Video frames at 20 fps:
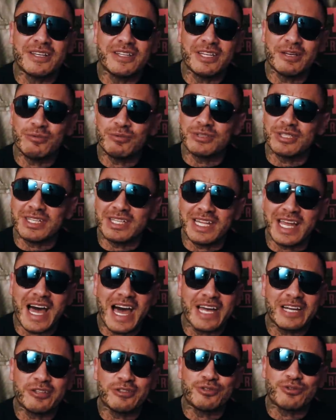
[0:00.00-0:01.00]
There was a
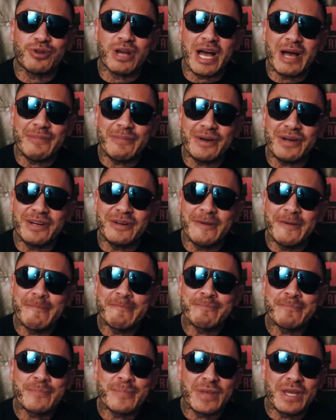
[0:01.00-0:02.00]
lot of drama,
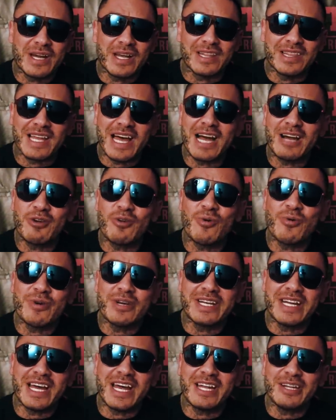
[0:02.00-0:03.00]
a lot
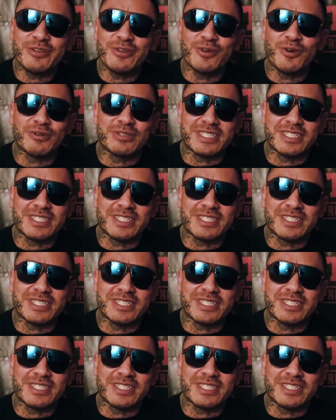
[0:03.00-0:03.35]
going on, you know,